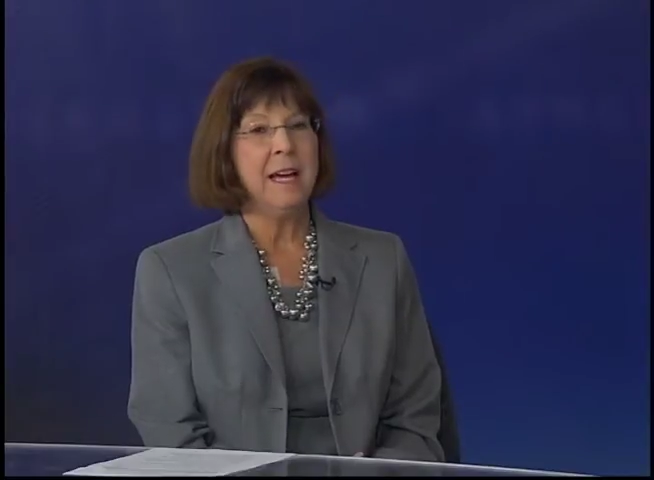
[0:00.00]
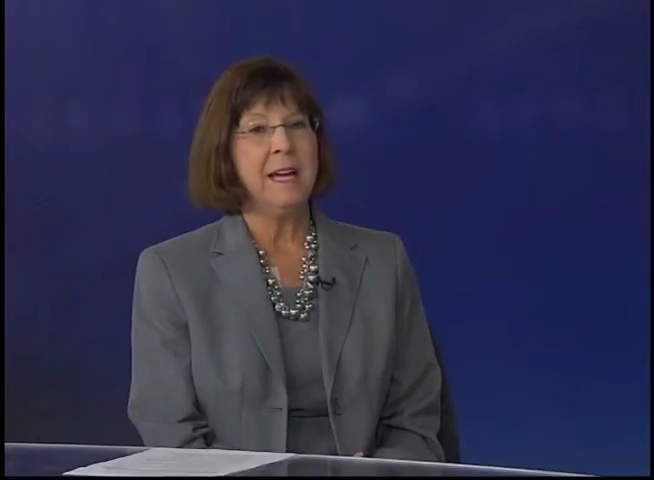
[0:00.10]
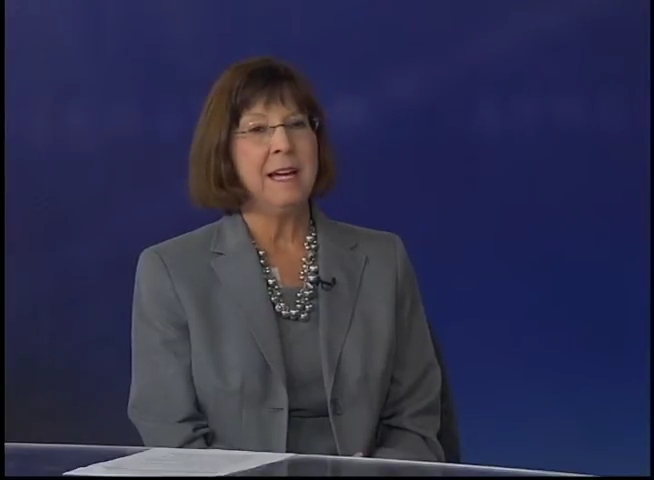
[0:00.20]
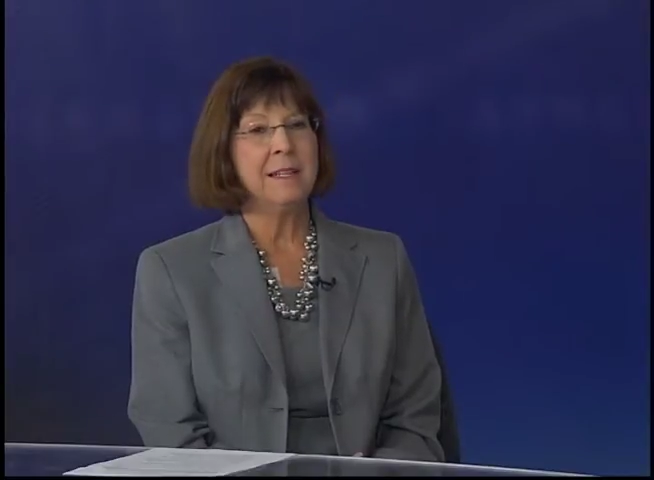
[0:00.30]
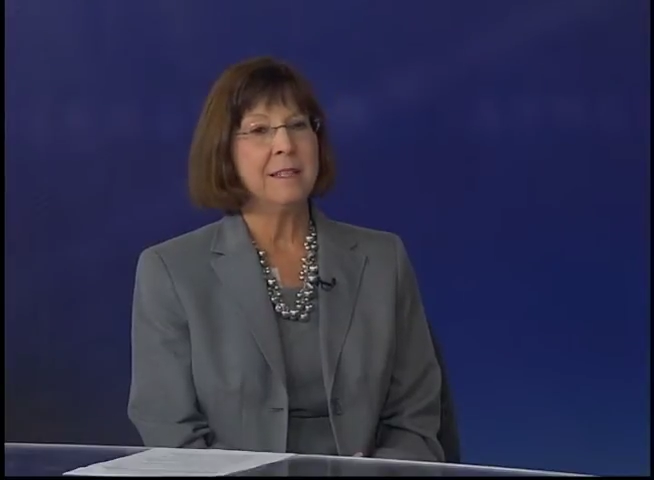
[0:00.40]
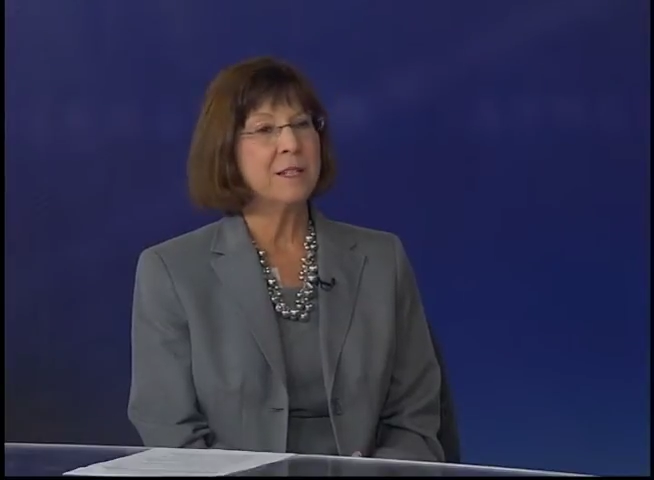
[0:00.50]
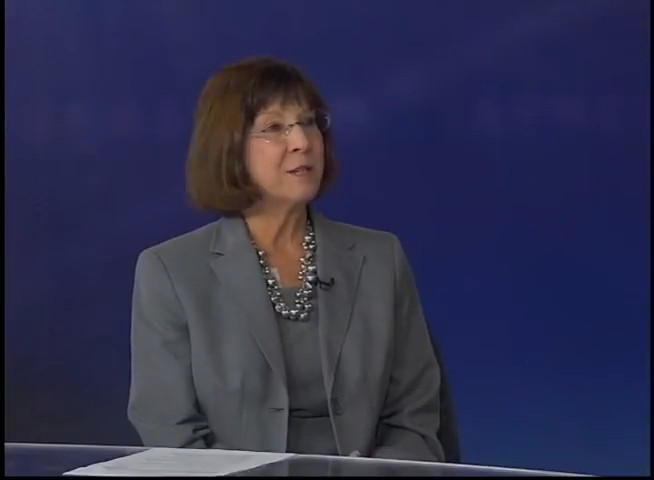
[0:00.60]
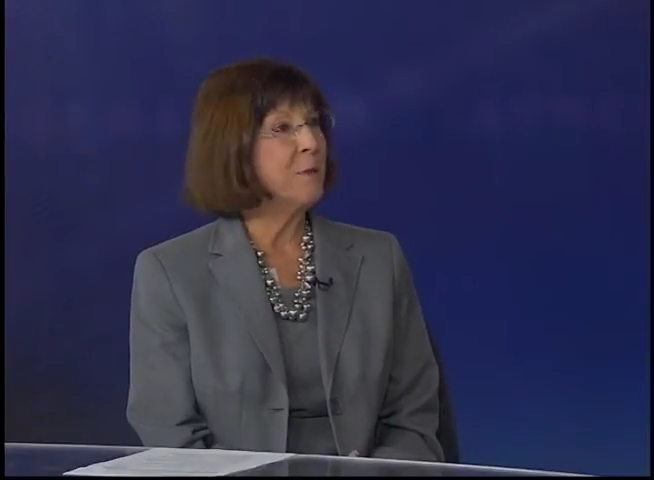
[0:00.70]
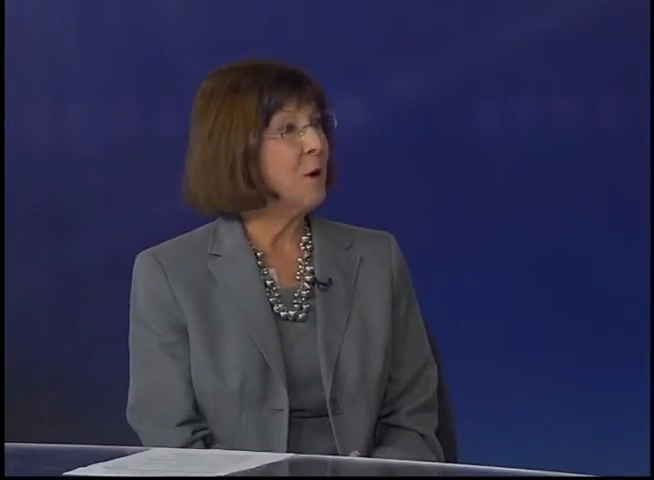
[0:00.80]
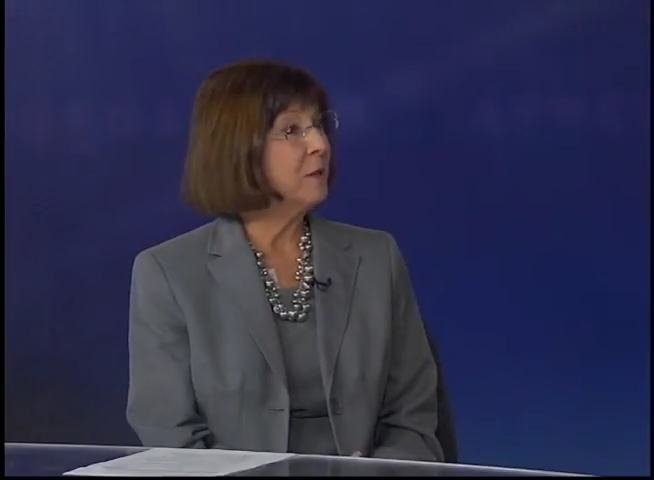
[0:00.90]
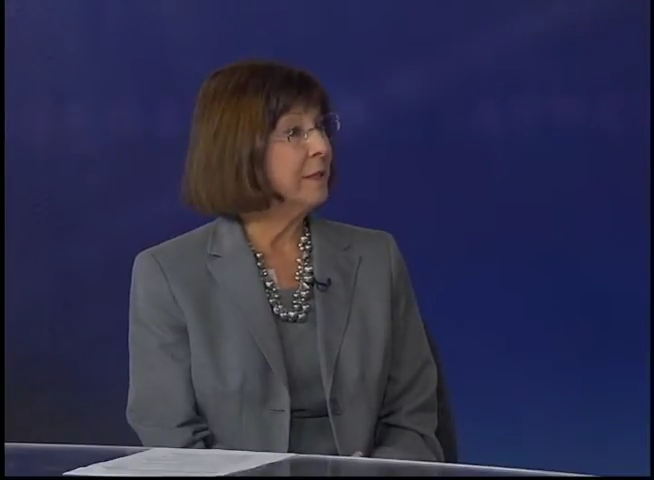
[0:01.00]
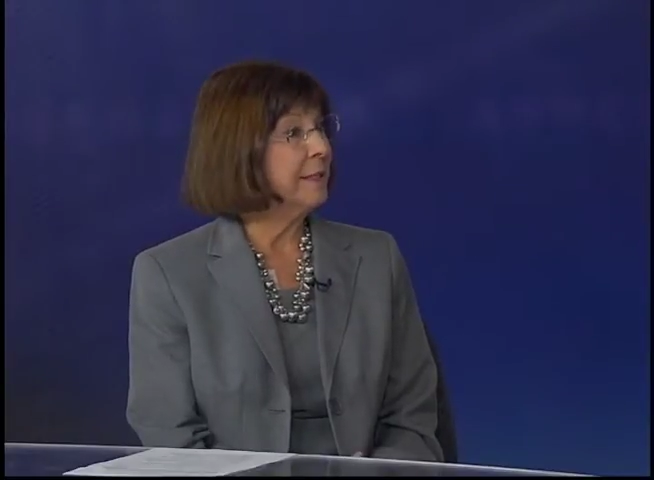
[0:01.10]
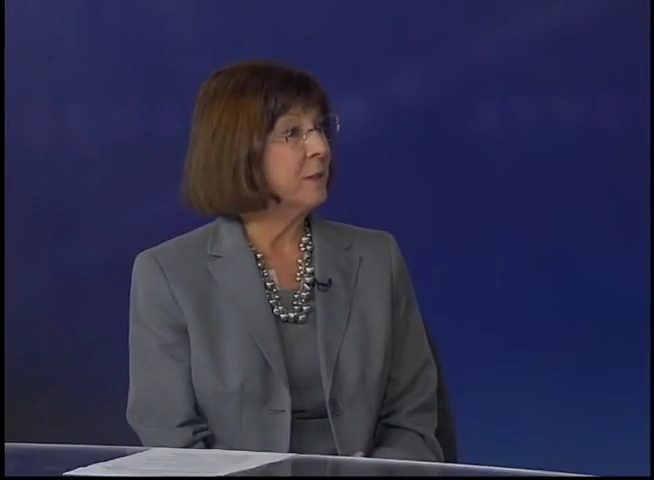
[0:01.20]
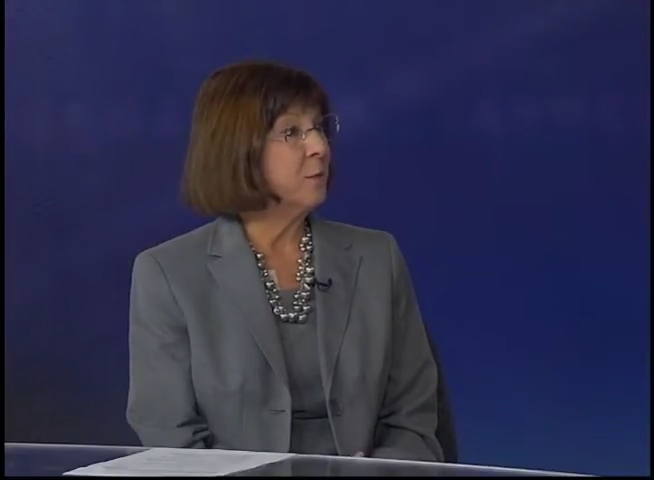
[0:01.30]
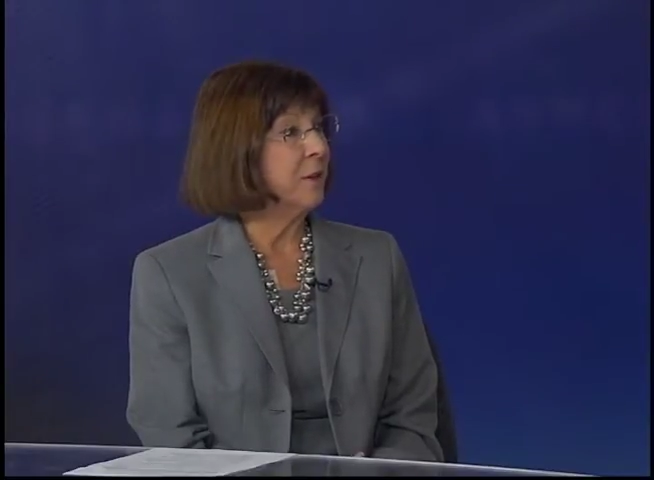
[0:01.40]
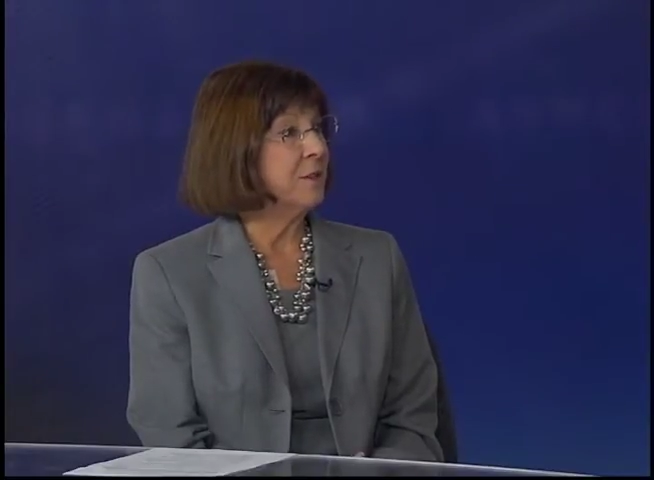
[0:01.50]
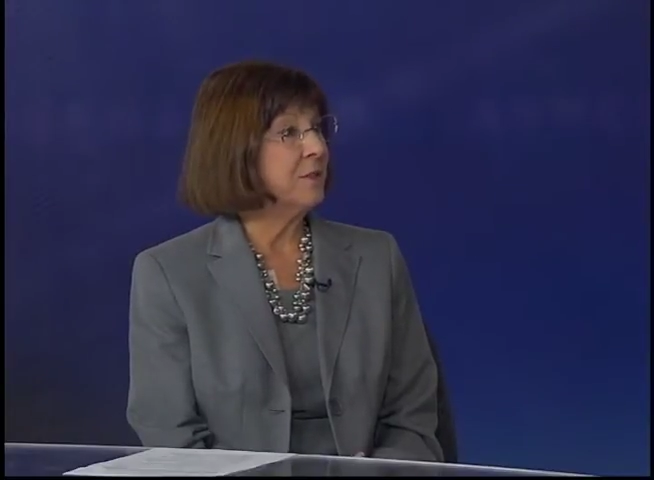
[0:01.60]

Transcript: and a small clinic where our